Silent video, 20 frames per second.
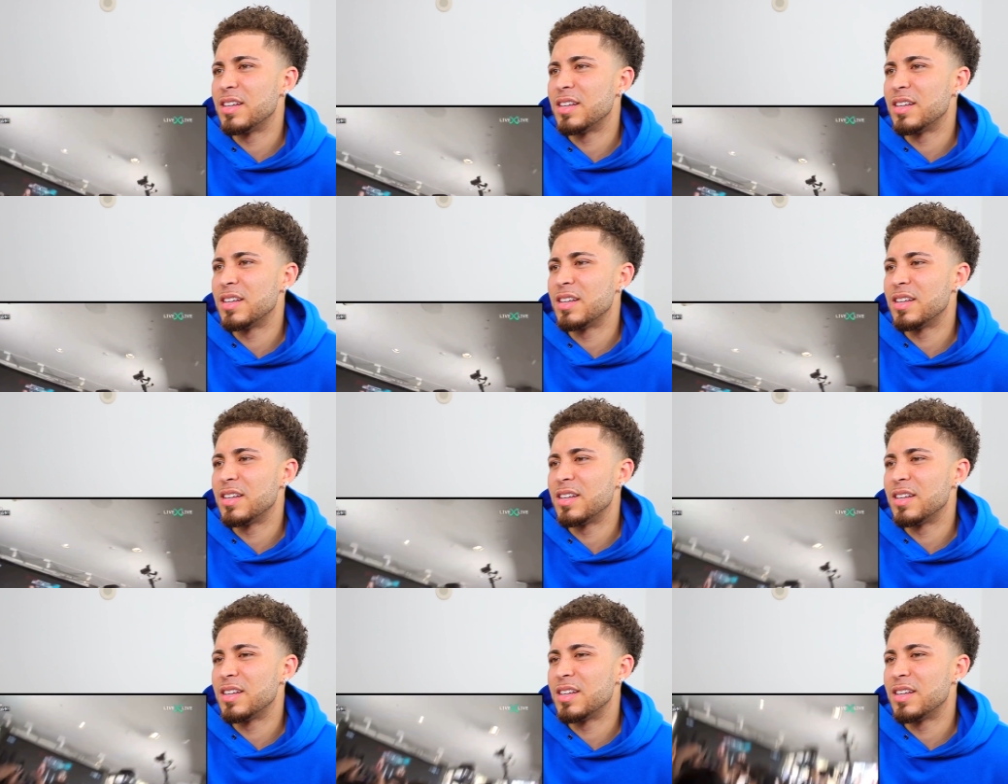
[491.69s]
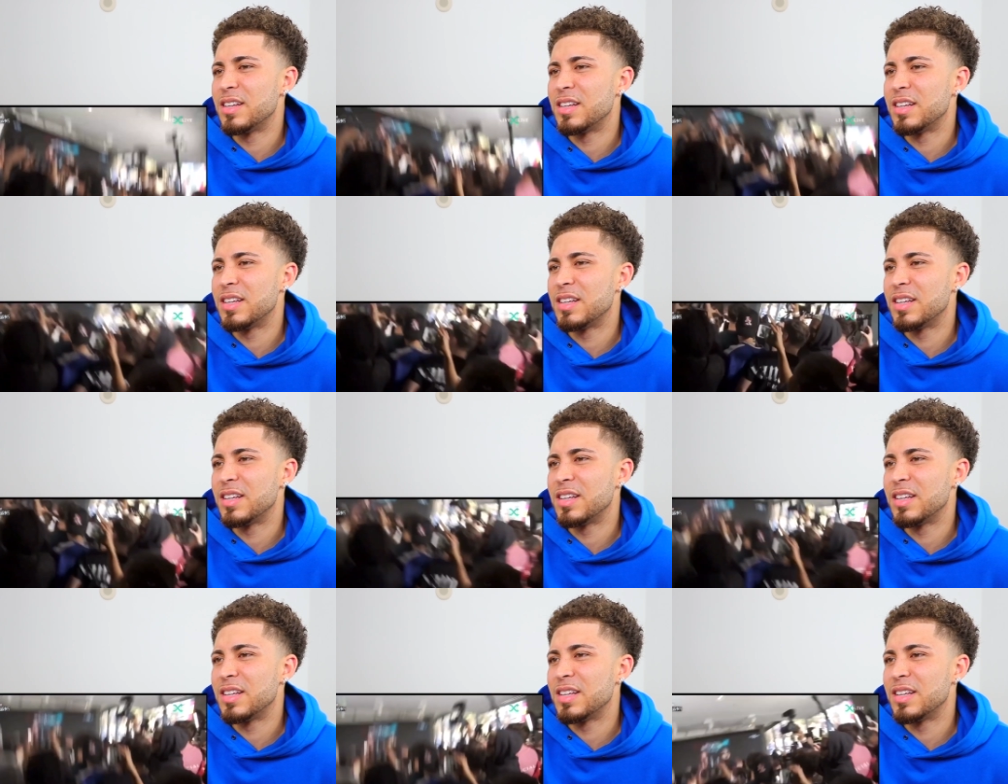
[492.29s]
Oh, I can't
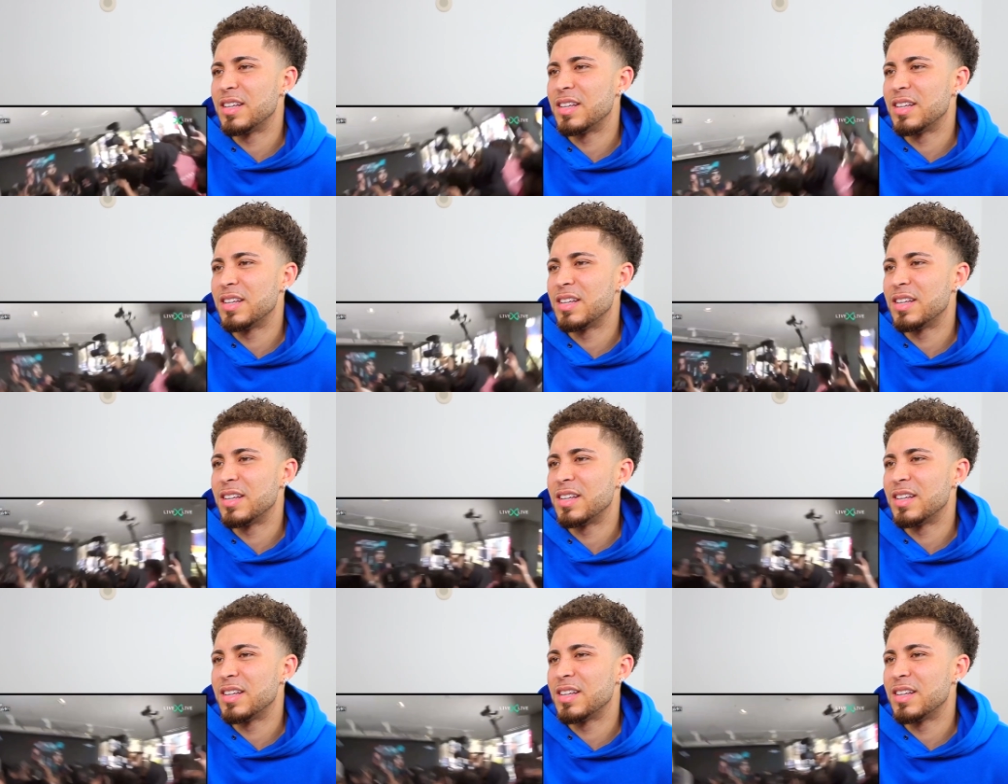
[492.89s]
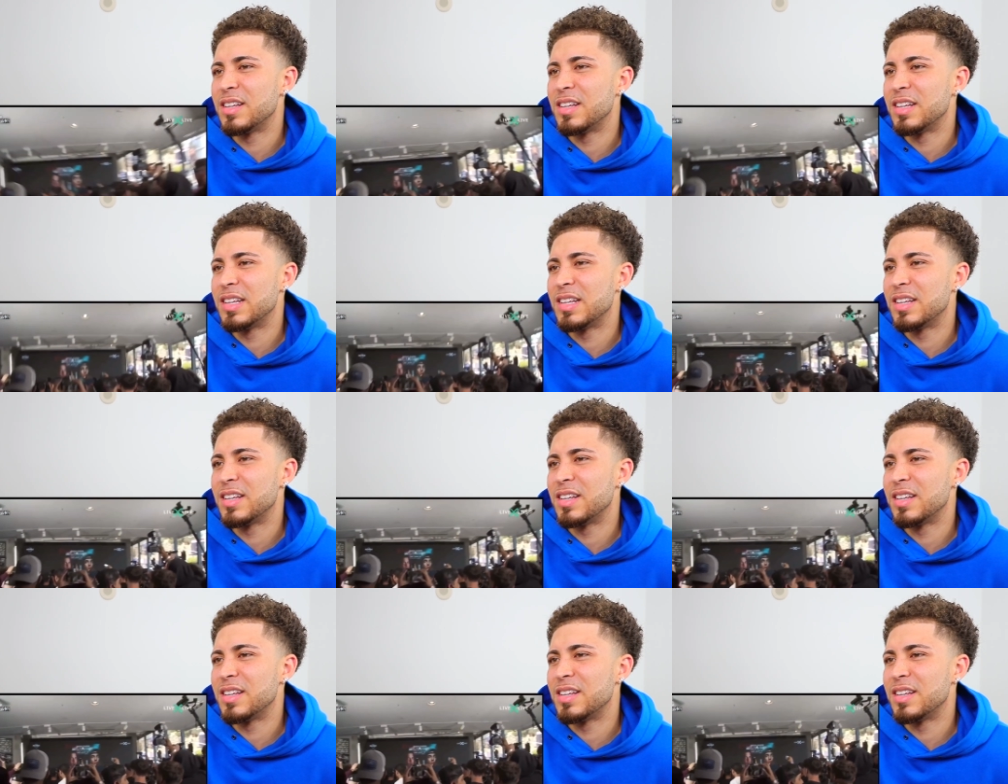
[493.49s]
Man, wait. What the Ladies yo,
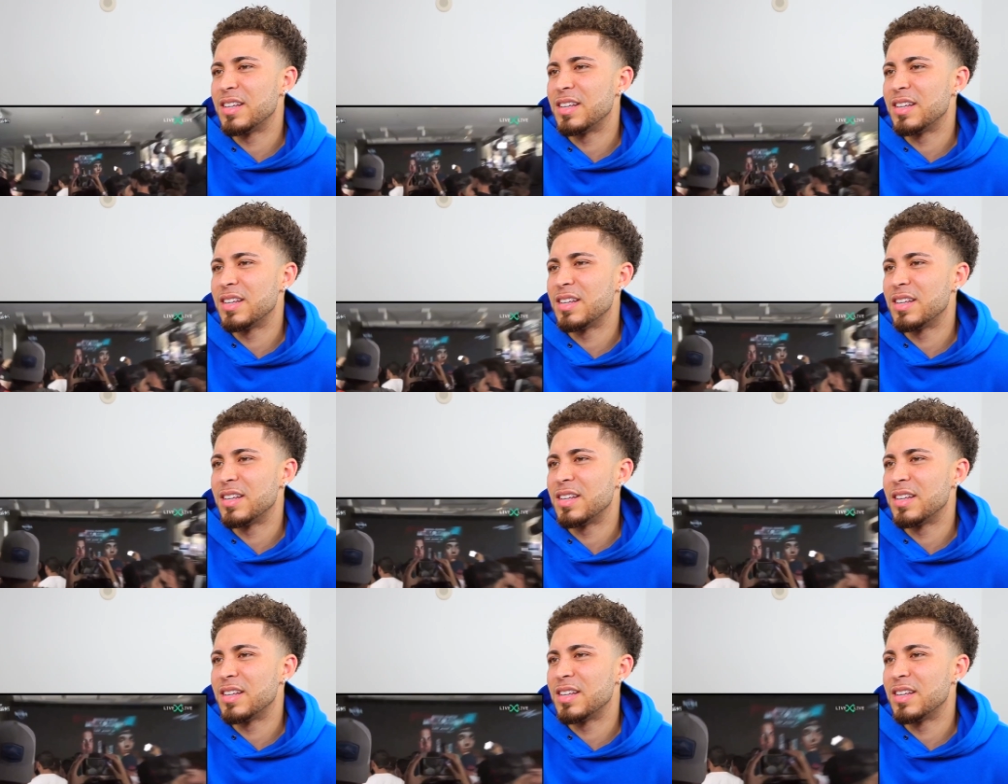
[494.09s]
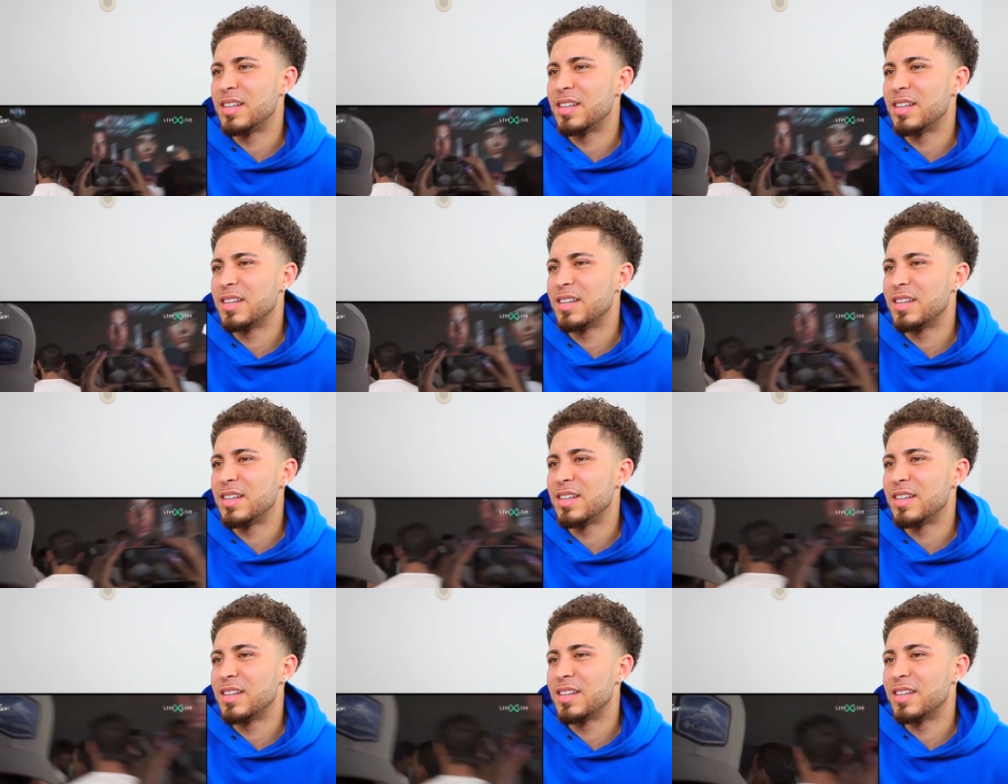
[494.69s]
everyone, damn.
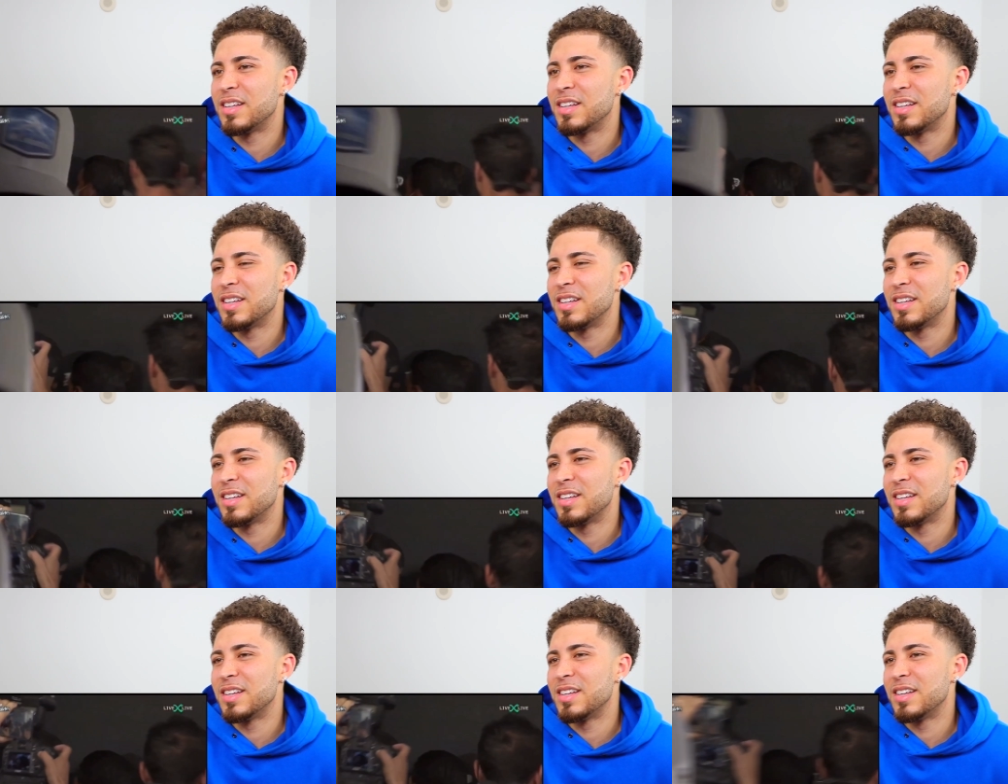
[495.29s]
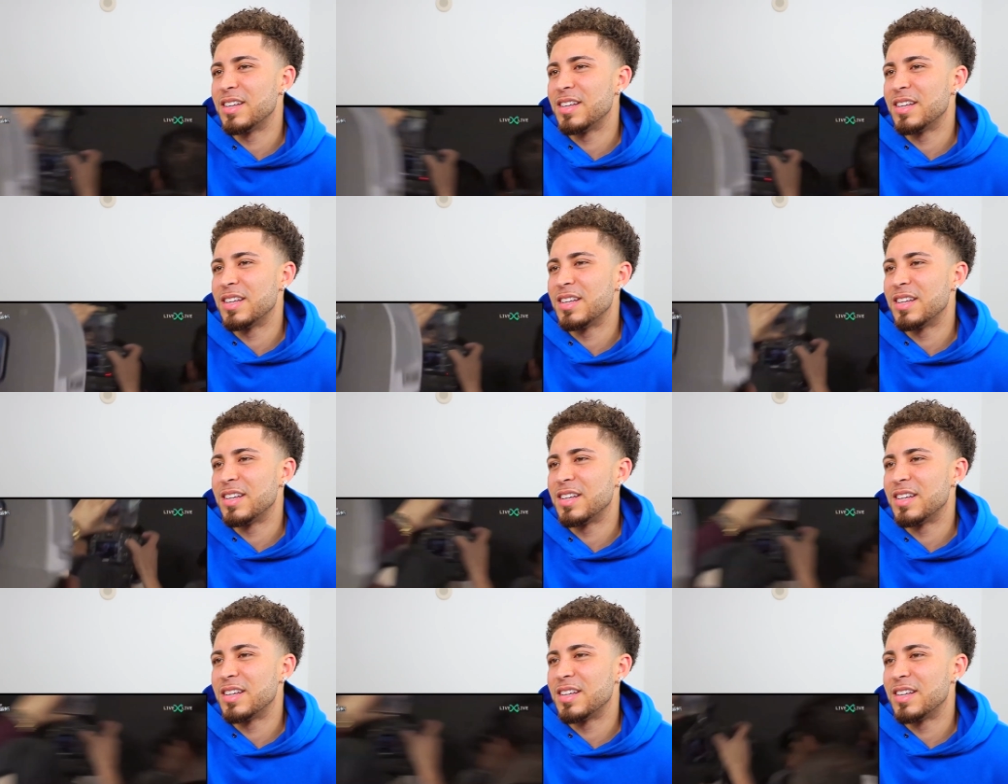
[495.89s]
Last multiple people
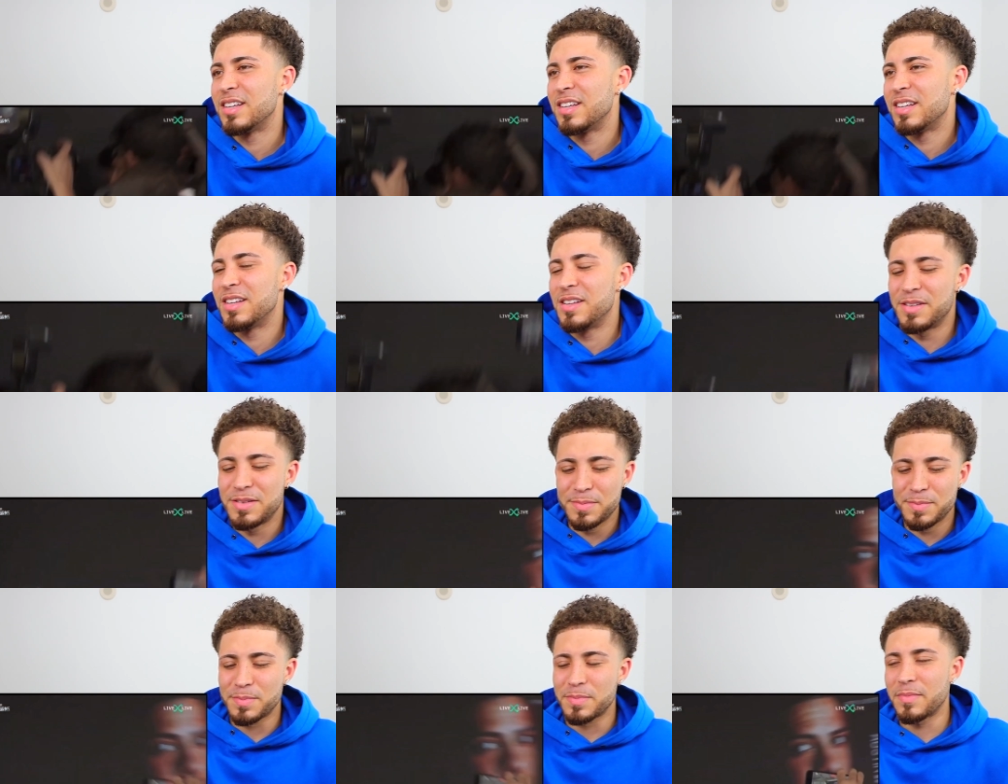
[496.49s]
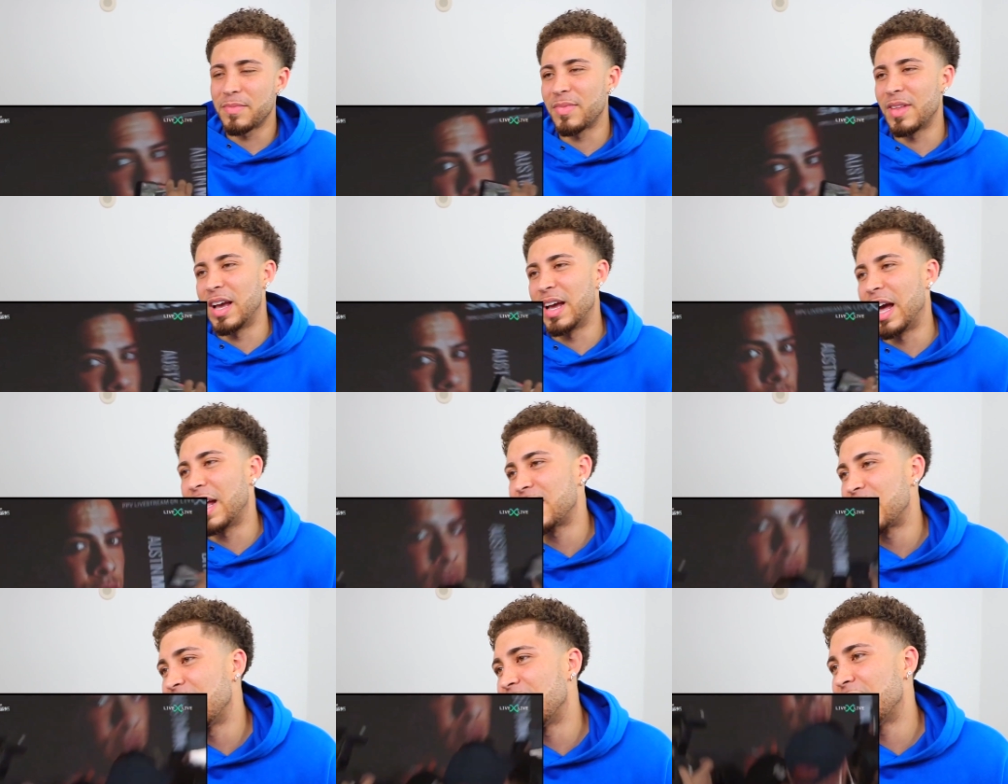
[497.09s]
have been punched.
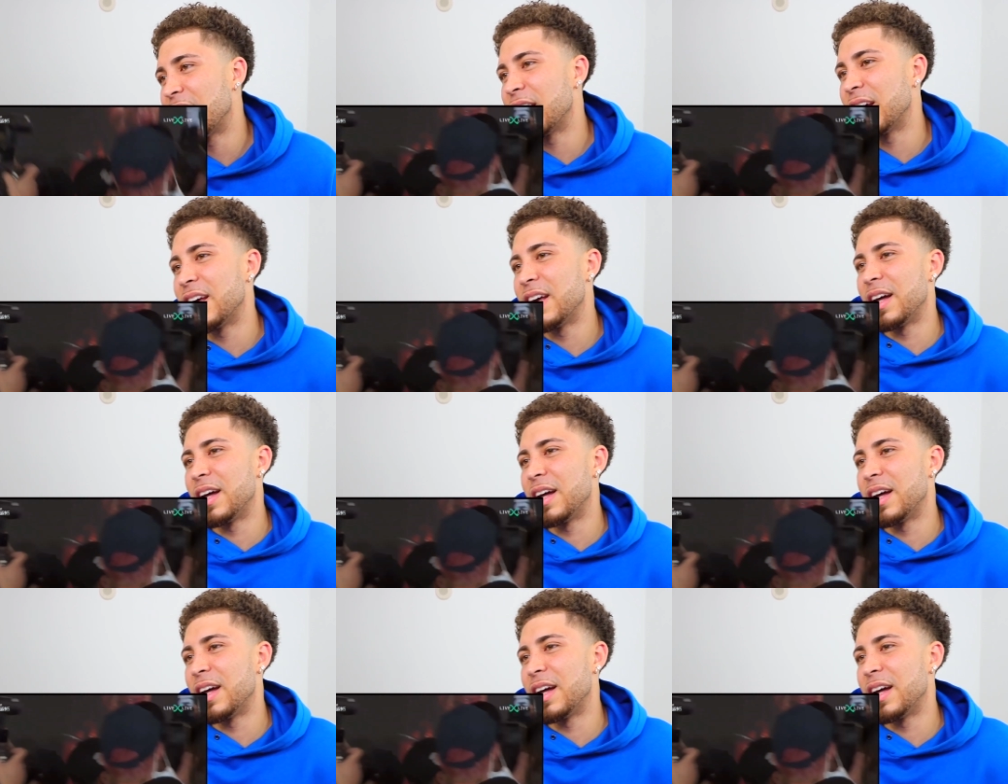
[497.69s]
I think.